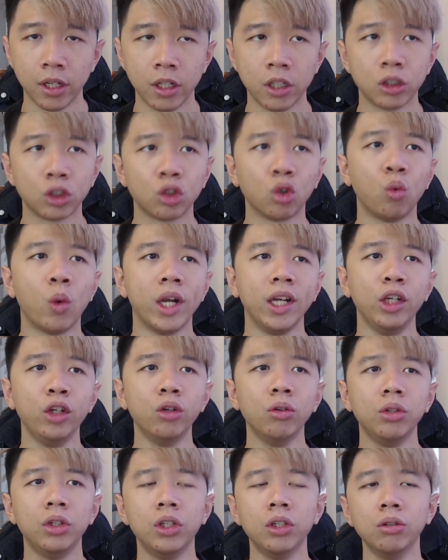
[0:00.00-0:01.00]
So when you
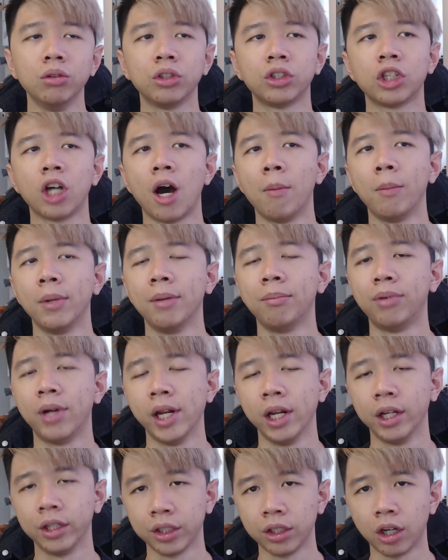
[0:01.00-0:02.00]
use Dominant
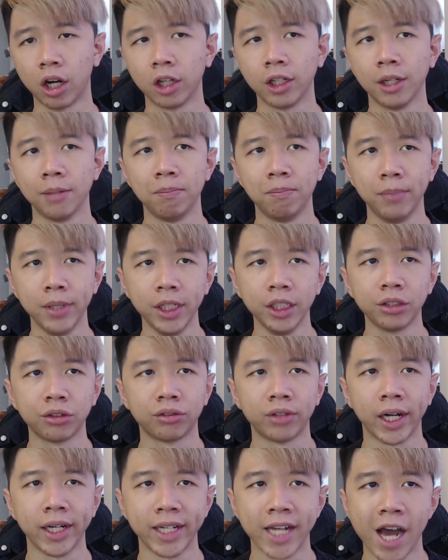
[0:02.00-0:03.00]
Predator on a beast
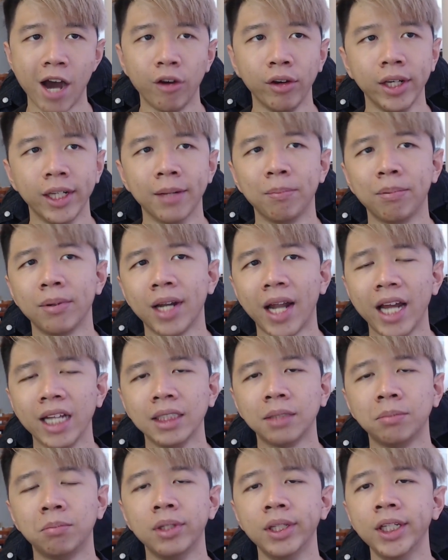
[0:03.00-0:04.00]
right now, it
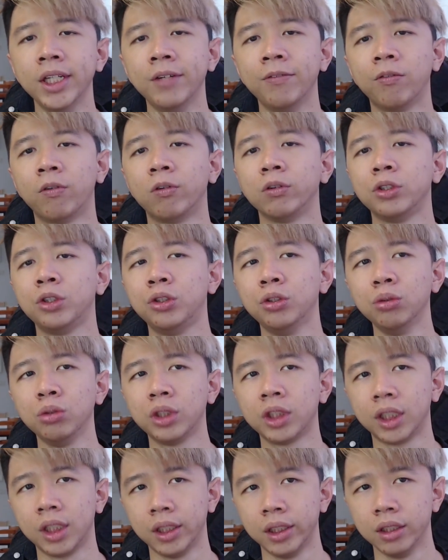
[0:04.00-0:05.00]
applies bleed for 2
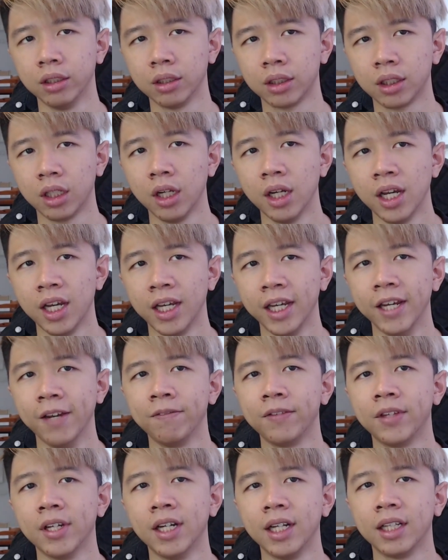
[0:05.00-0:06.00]
turns
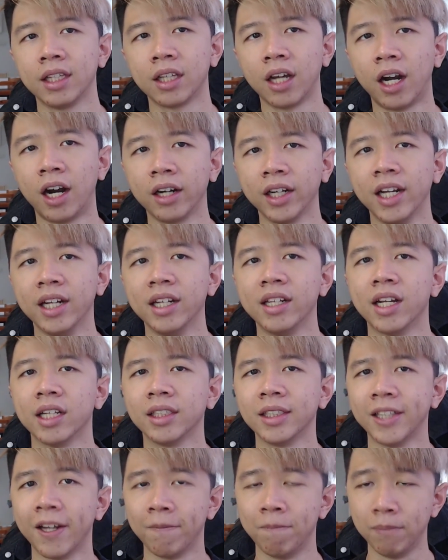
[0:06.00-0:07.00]
if the target
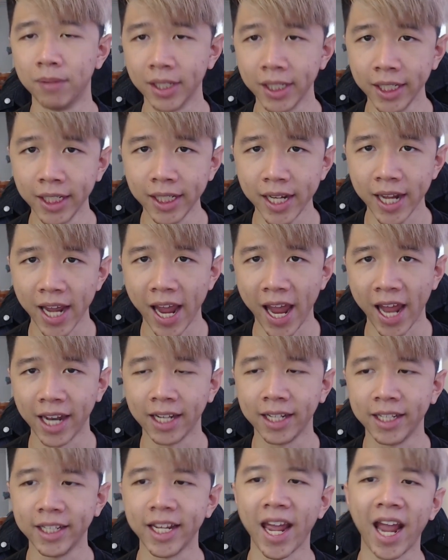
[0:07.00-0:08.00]
doesn't have bleed
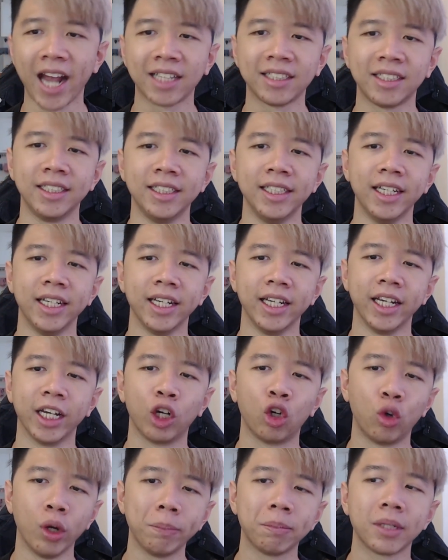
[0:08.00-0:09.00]
and the Axie
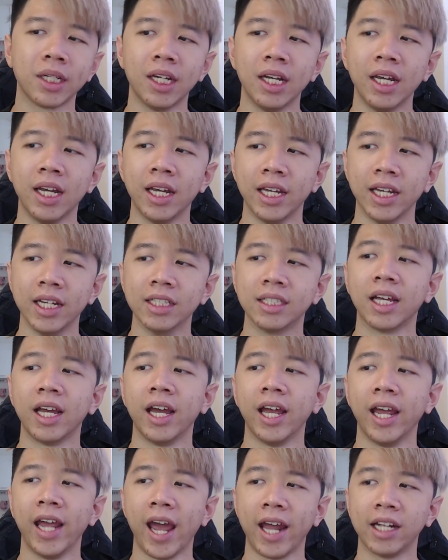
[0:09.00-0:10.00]
equipped is
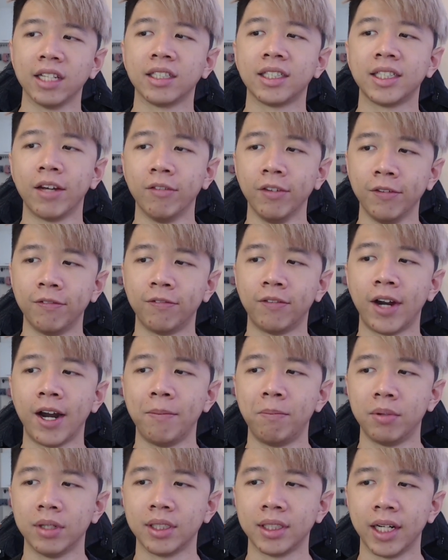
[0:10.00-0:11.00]
at 75%
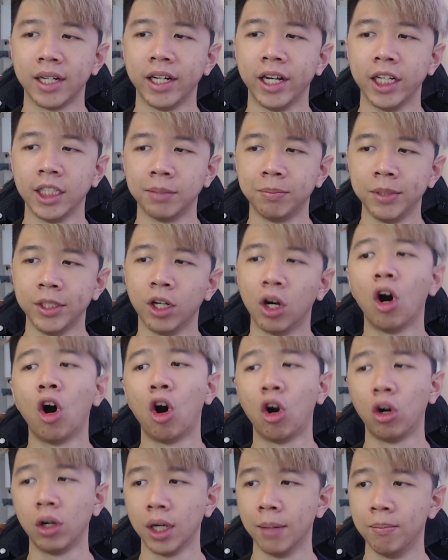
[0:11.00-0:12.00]
HP
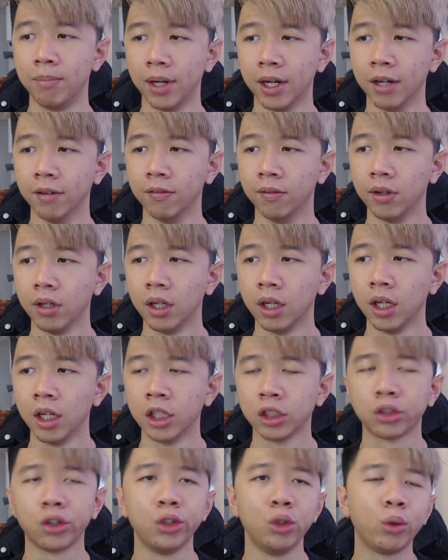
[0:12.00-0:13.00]
or above.
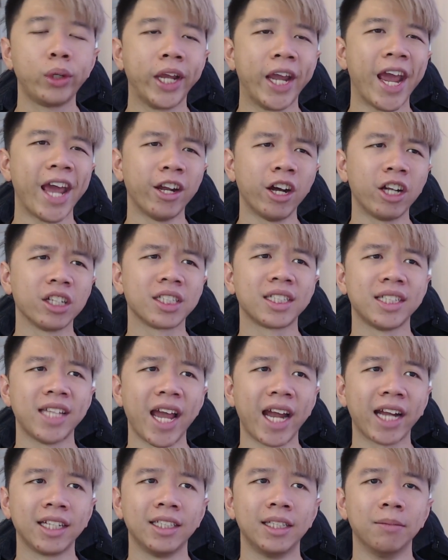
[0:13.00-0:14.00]
So you cannot
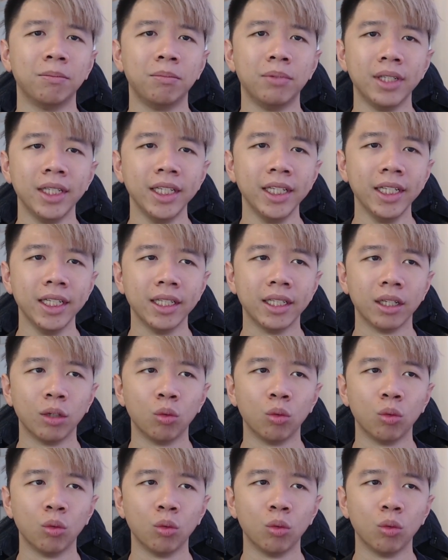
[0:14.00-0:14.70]
stack the bleed